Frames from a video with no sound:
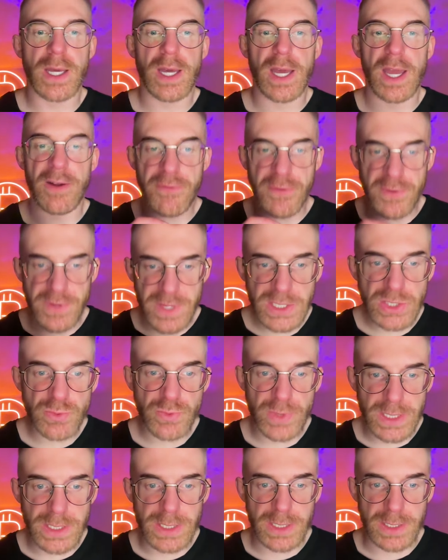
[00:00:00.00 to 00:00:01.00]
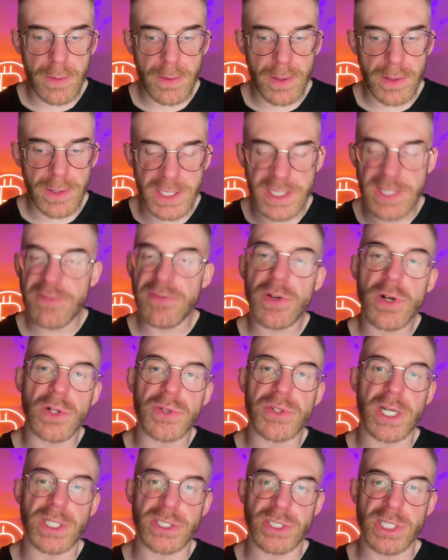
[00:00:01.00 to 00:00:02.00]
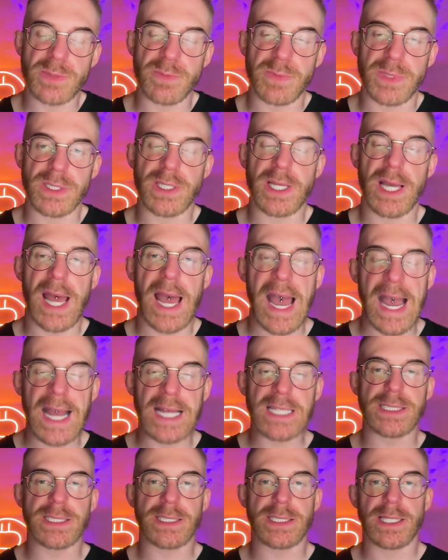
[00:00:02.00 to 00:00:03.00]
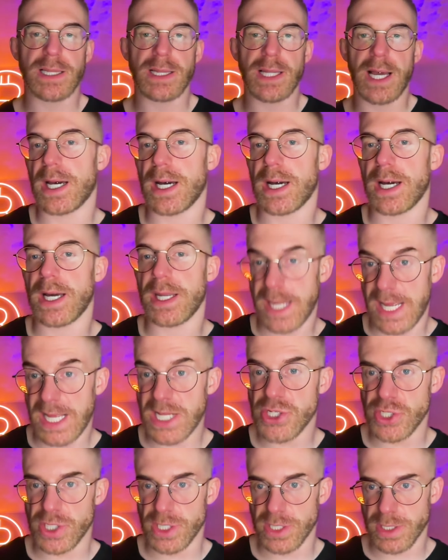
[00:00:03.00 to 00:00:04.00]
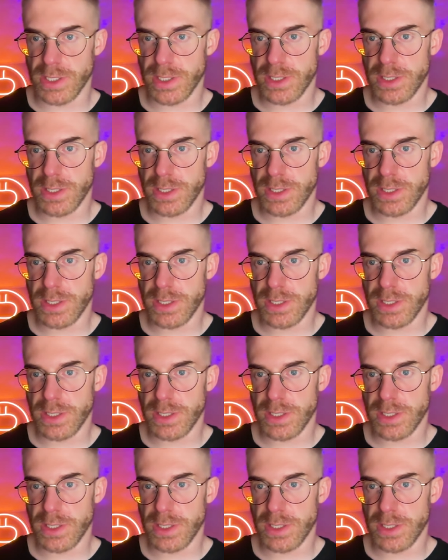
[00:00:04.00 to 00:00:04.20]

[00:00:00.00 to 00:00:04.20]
And for this reason, the difficult adjustment acts like an engine